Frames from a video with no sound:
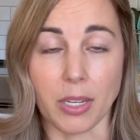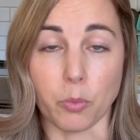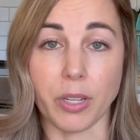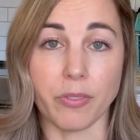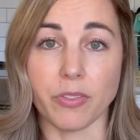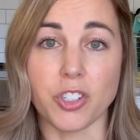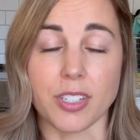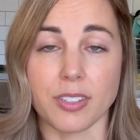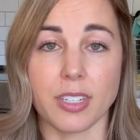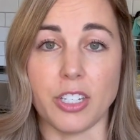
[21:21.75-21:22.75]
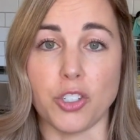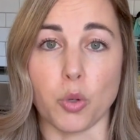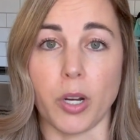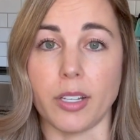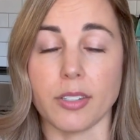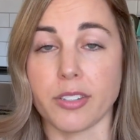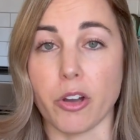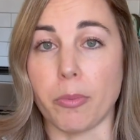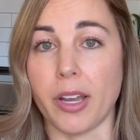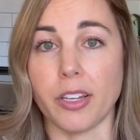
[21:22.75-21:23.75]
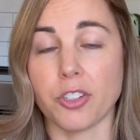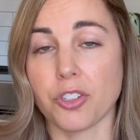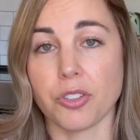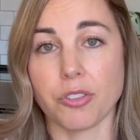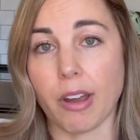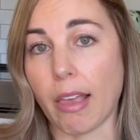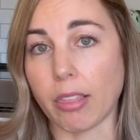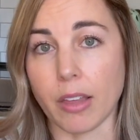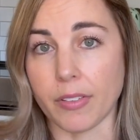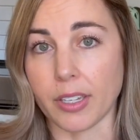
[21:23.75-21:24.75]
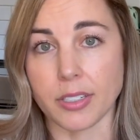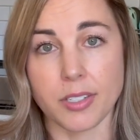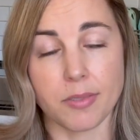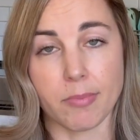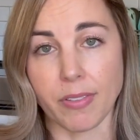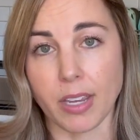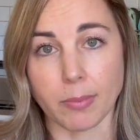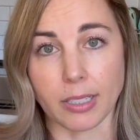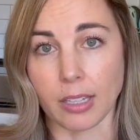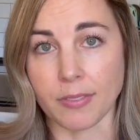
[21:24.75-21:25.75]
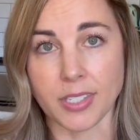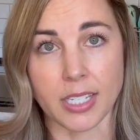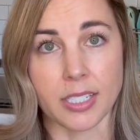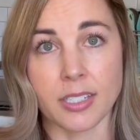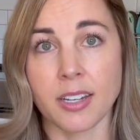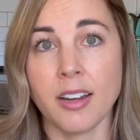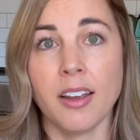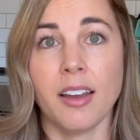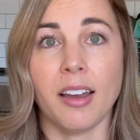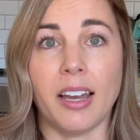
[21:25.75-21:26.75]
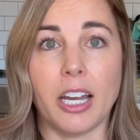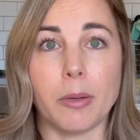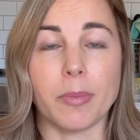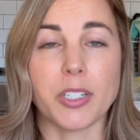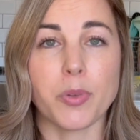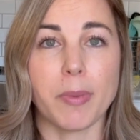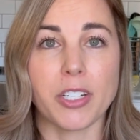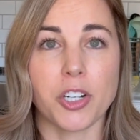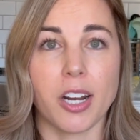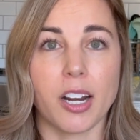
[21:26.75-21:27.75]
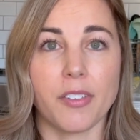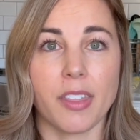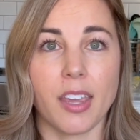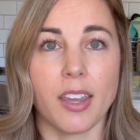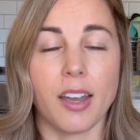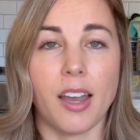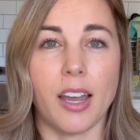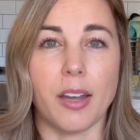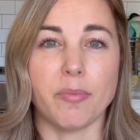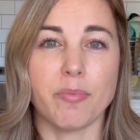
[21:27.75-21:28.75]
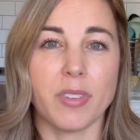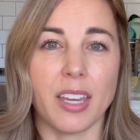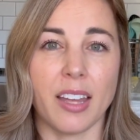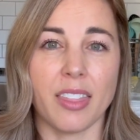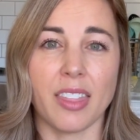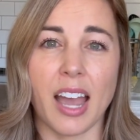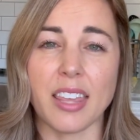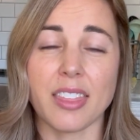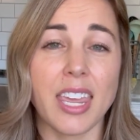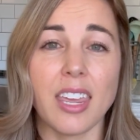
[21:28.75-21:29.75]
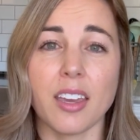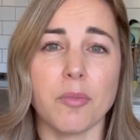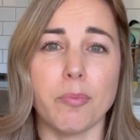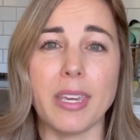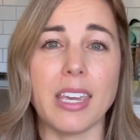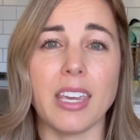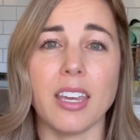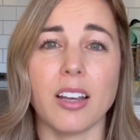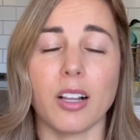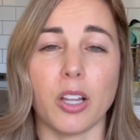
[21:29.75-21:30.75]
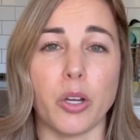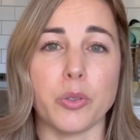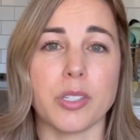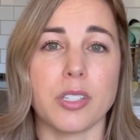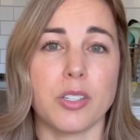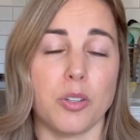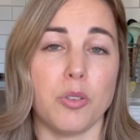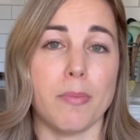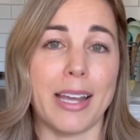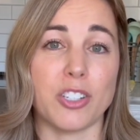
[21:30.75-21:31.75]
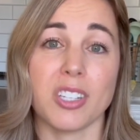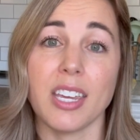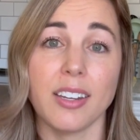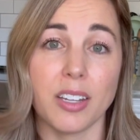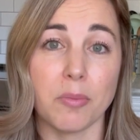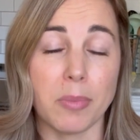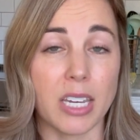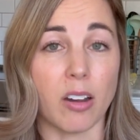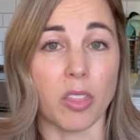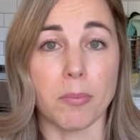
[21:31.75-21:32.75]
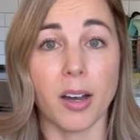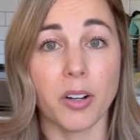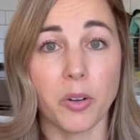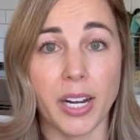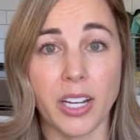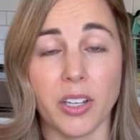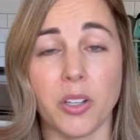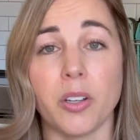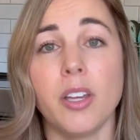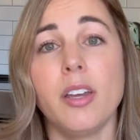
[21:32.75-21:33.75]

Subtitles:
we've just enjoyed it so much. I love it. My family loves it. I just want to make sure I got everything. I think being close to the Magic Kingdom, being on the monorail,